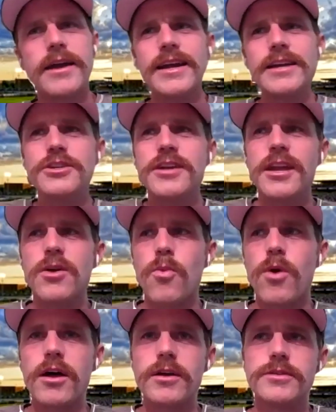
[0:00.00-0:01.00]
actually kind of
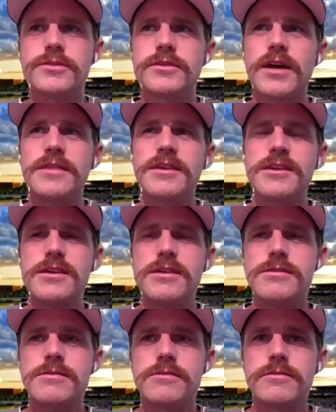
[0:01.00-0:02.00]
was. I think he